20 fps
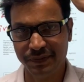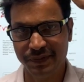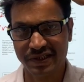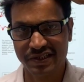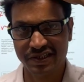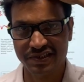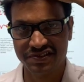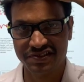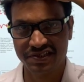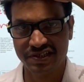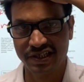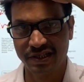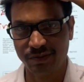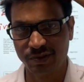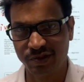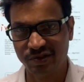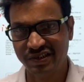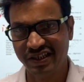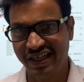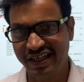If you will
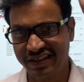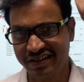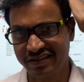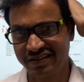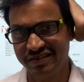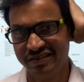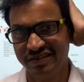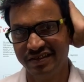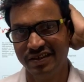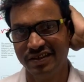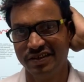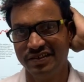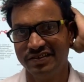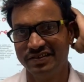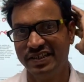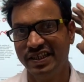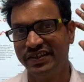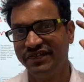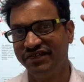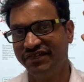consider about
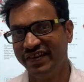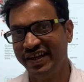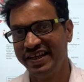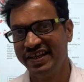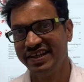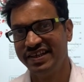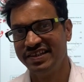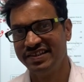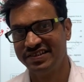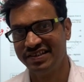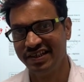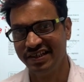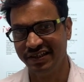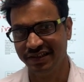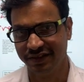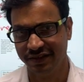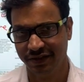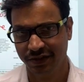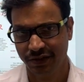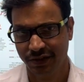that, then
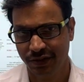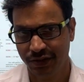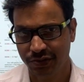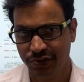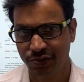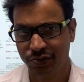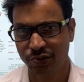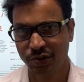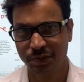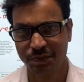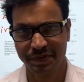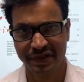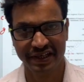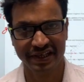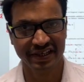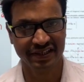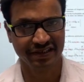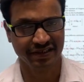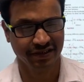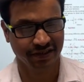very easily you
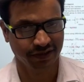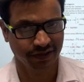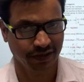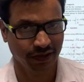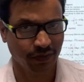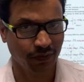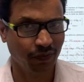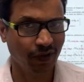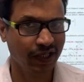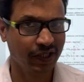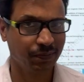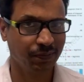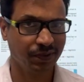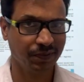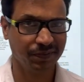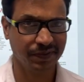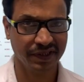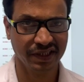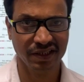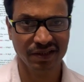could predict
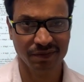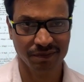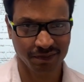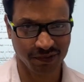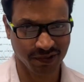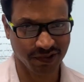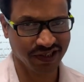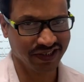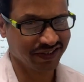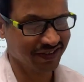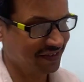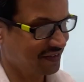what would be the